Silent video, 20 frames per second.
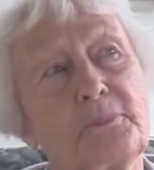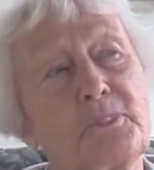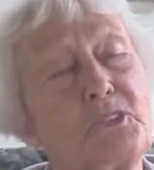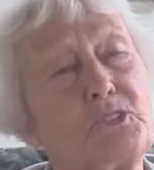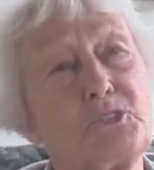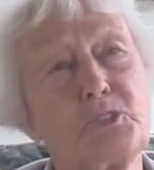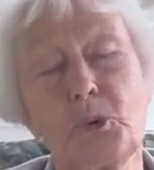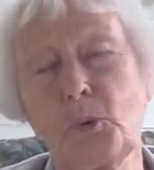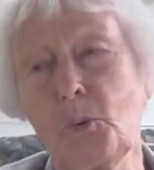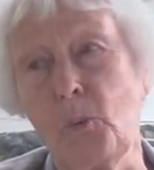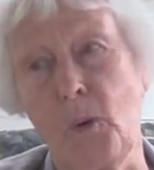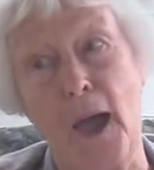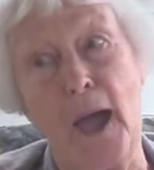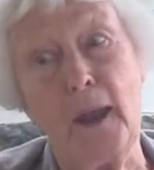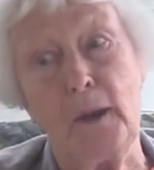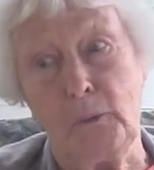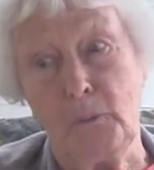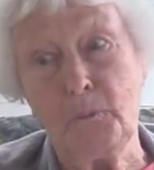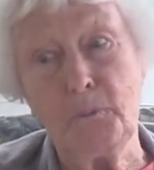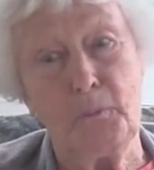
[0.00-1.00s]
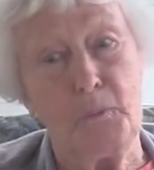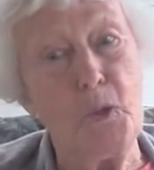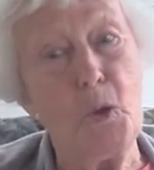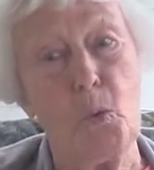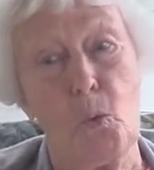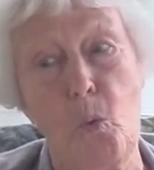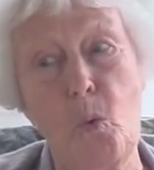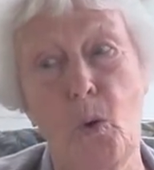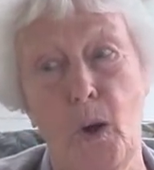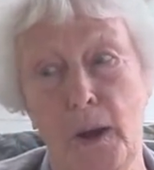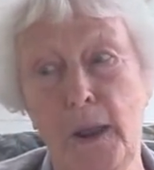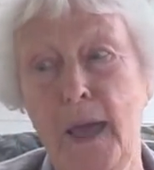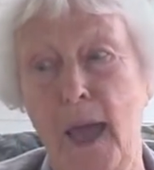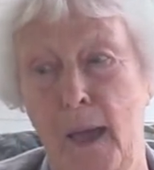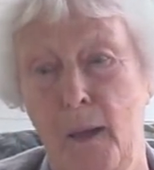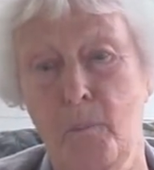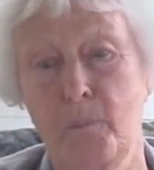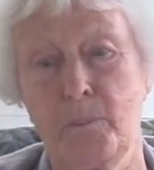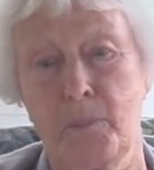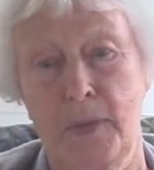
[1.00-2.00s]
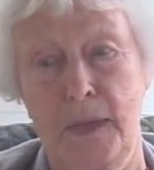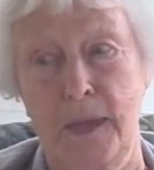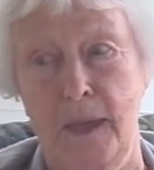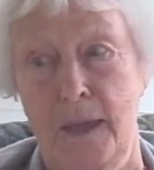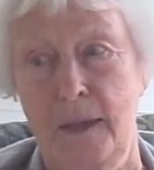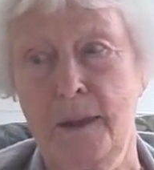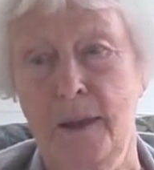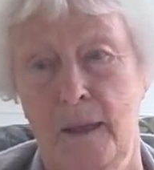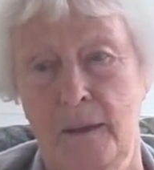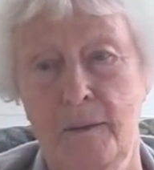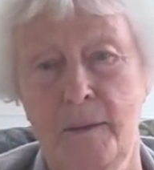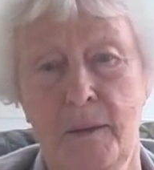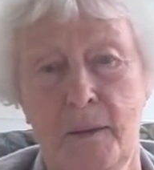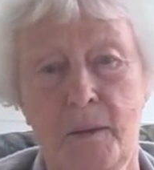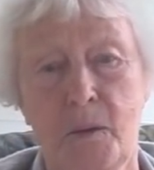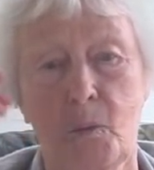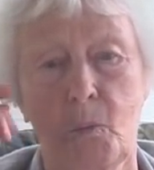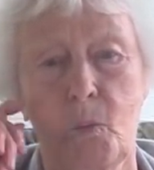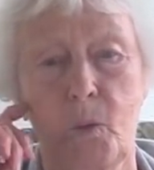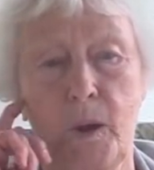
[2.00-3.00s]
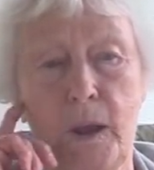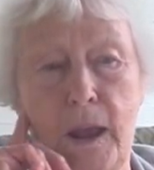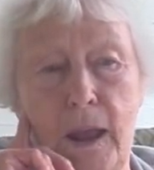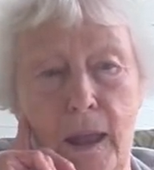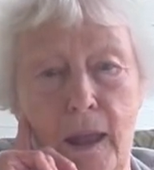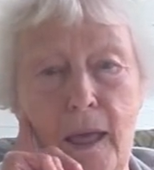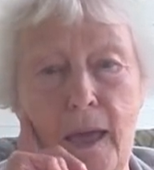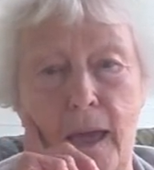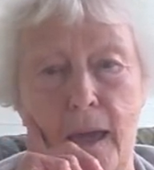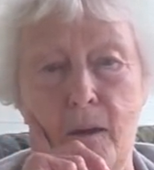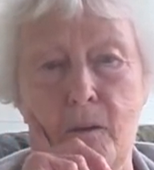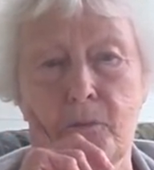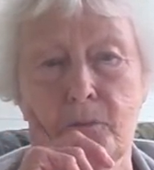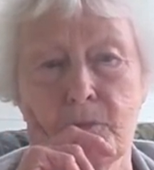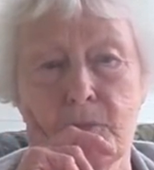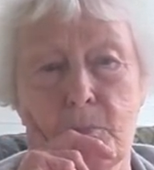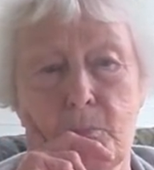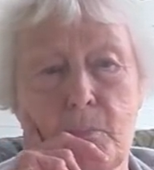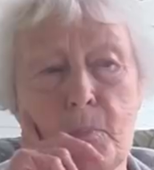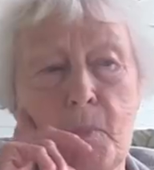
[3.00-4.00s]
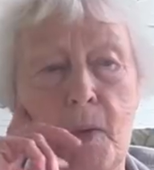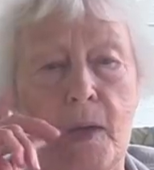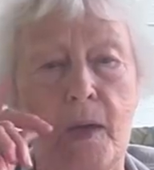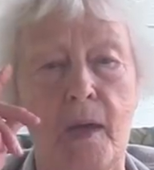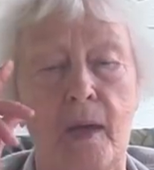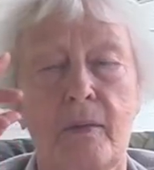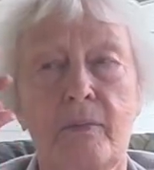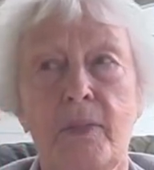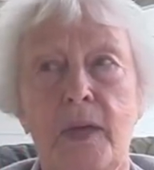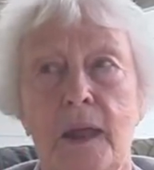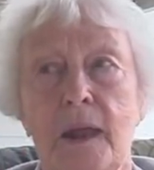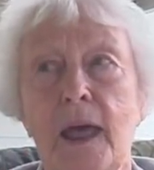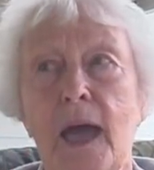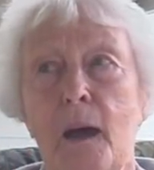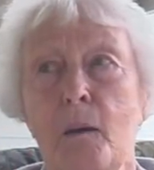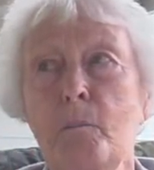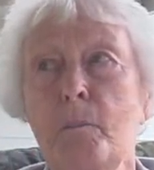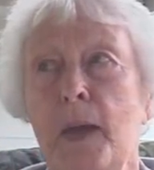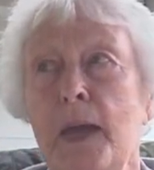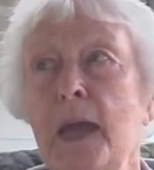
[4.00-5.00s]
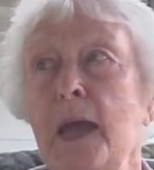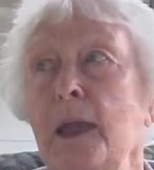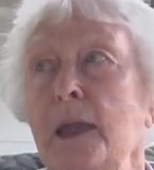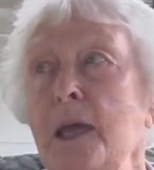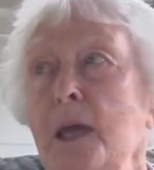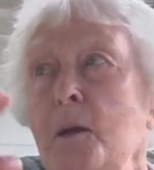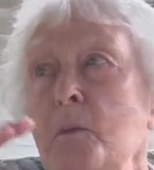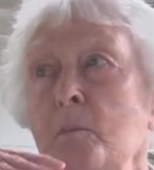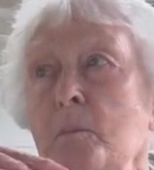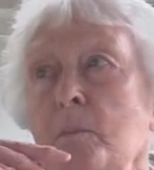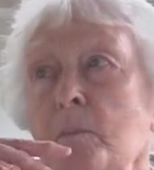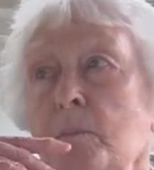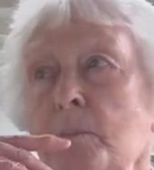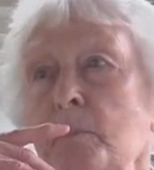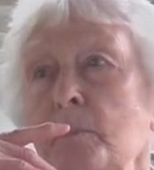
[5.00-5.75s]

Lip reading: so I don't know what happened then when he left. And then I met him